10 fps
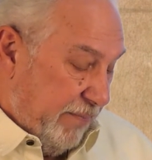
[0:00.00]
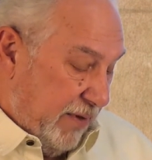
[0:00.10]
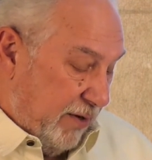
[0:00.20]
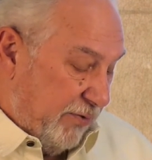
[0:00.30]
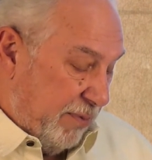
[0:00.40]

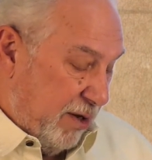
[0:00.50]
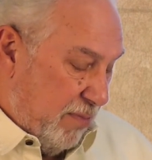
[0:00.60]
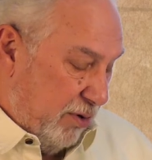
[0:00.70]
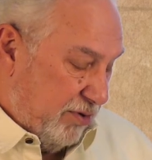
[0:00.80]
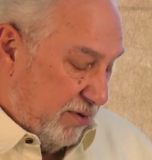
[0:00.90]
and from the
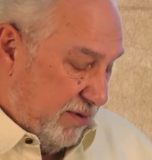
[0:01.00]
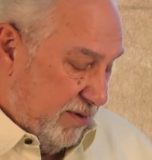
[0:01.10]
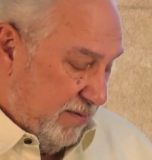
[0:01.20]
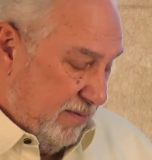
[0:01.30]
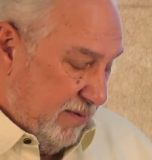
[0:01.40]

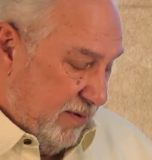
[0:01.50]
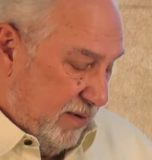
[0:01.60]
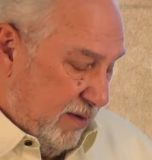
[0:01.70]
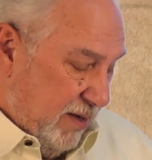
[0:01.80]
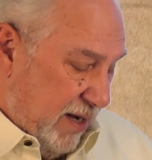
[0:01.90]
emotions.
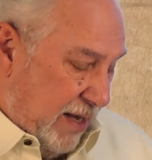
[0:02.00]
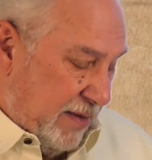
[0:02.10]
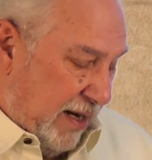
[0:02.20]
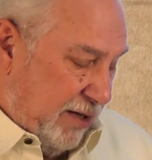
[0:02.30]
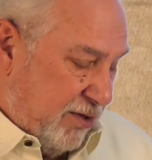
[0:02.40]
And
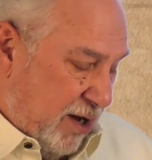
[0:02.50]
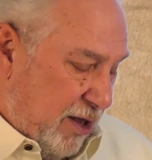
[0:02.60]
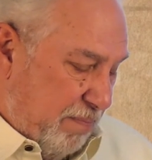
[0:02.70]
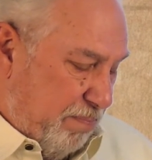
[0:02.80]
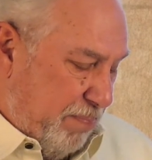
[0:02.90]
then he saw
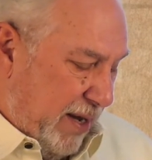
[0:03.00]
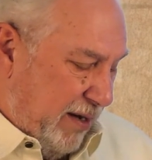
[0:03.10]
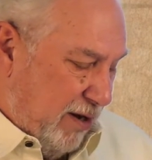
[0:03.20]
the big,